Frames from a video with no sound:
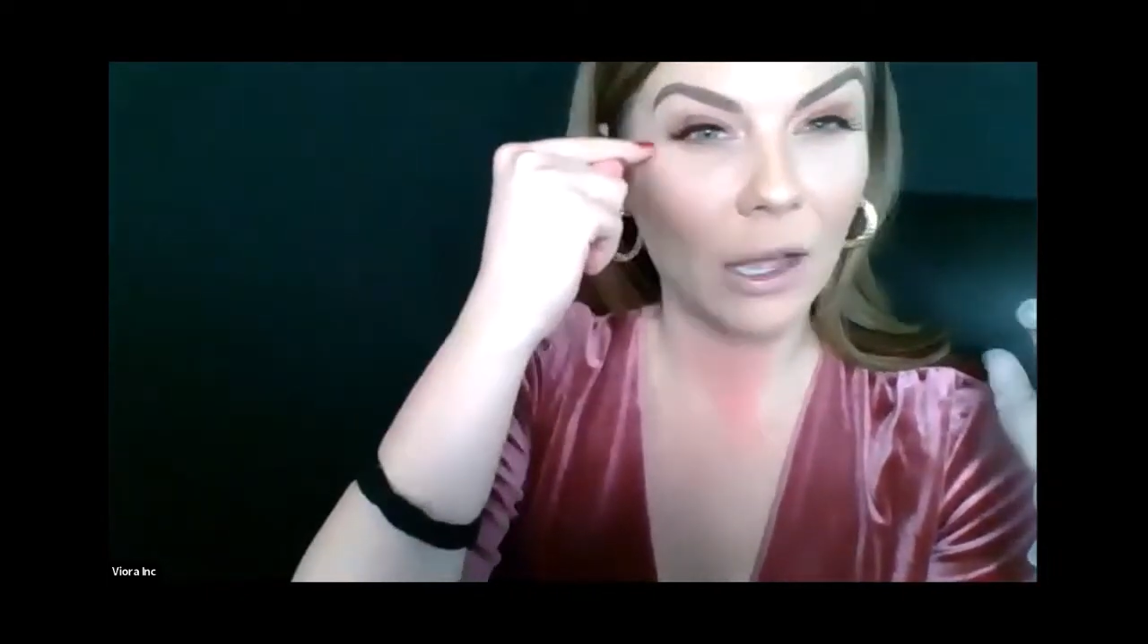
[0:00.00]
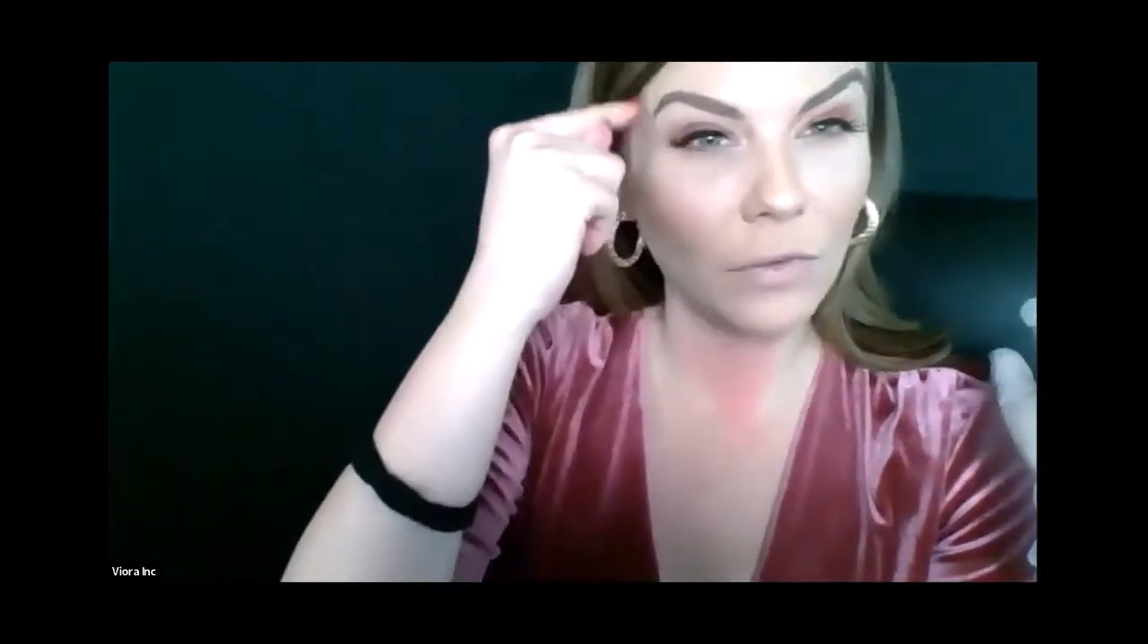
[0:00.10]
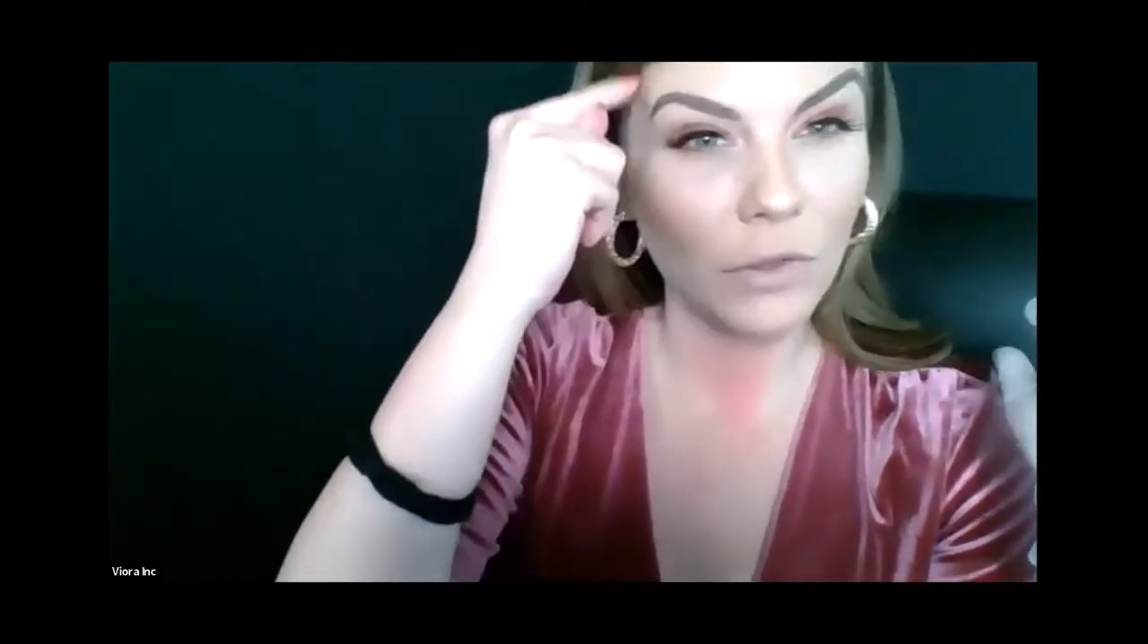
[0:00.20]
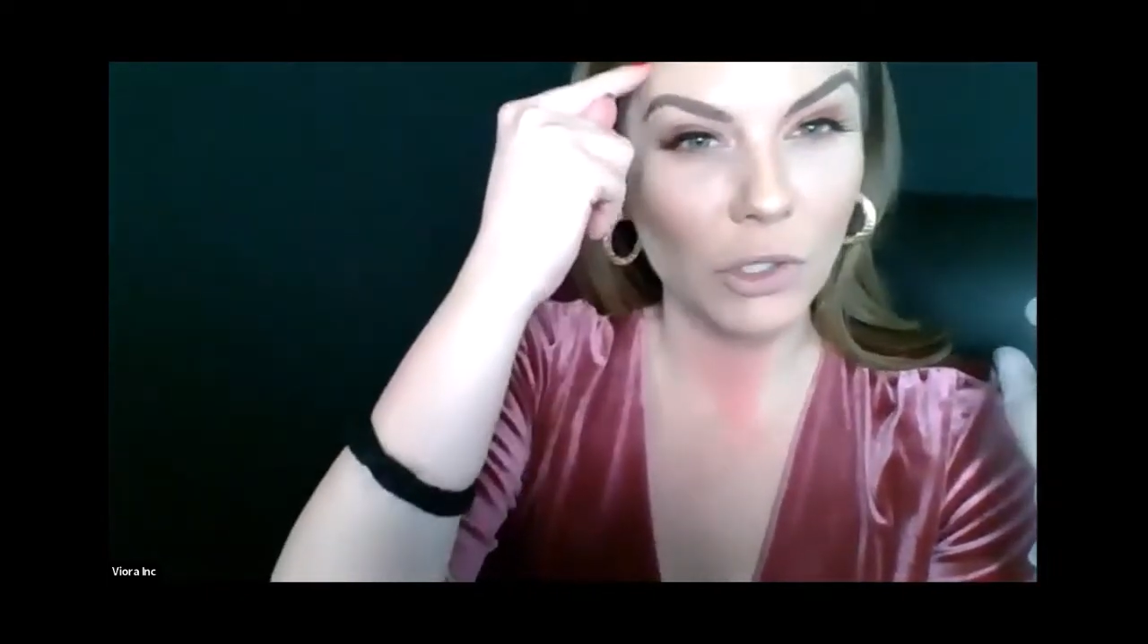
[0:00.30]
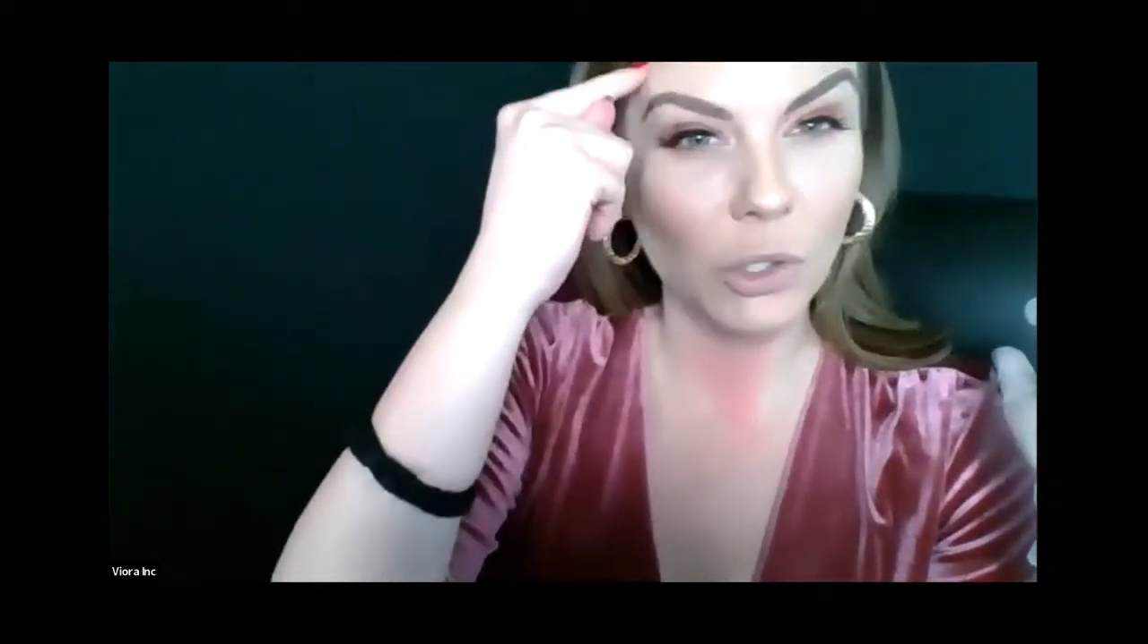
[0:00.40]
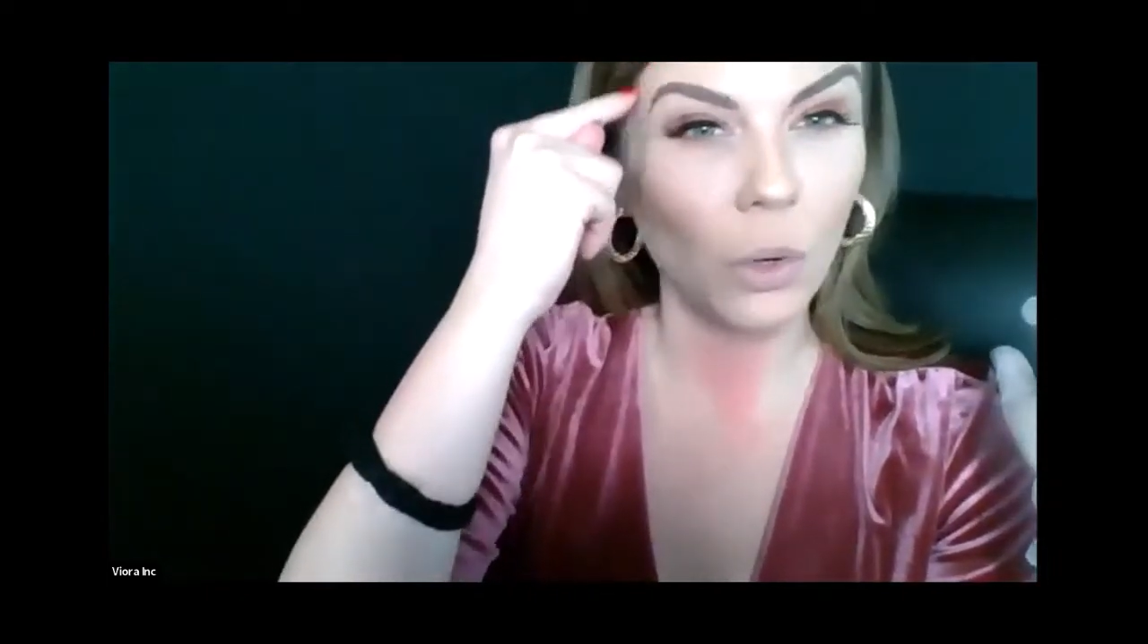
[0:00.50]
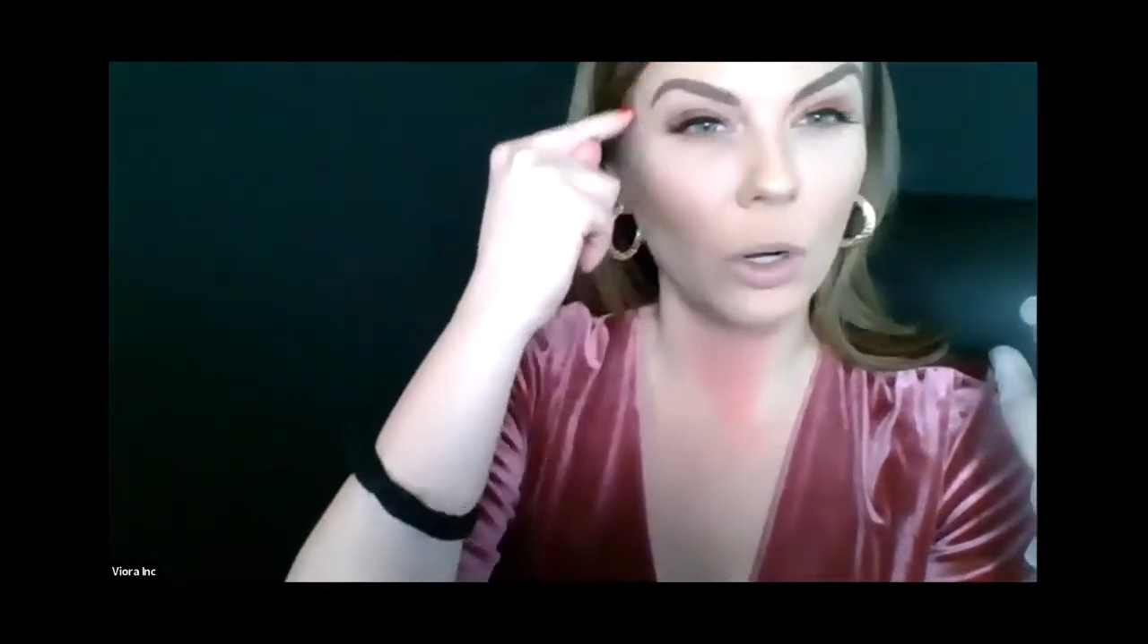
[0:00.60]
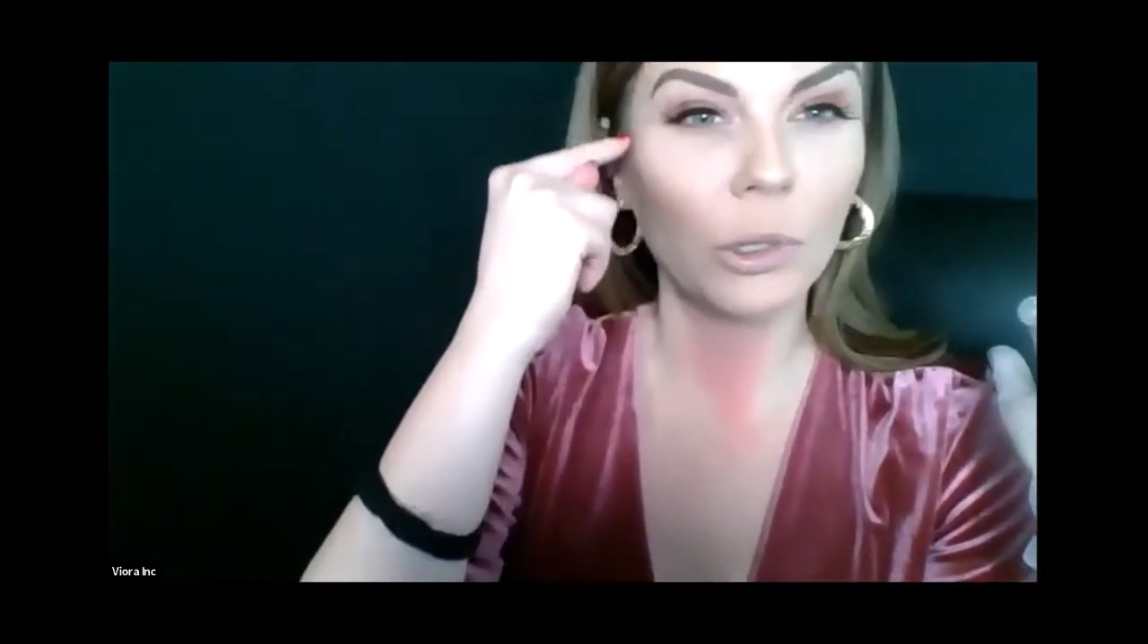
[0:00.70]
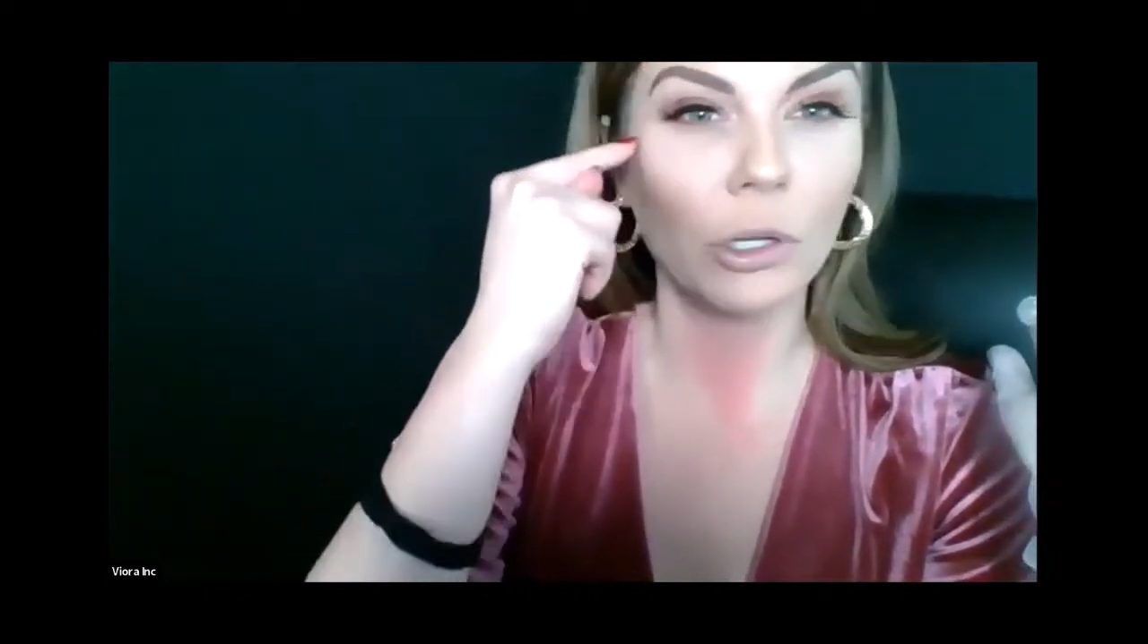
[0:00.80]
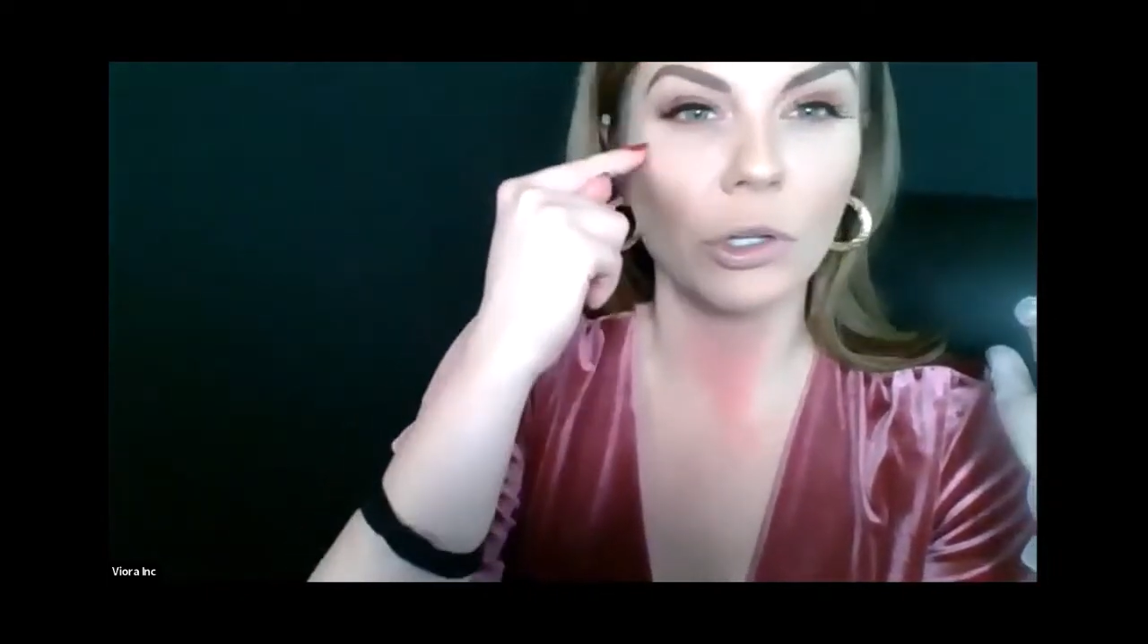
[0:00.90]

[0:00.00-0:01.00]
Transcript: all those orbital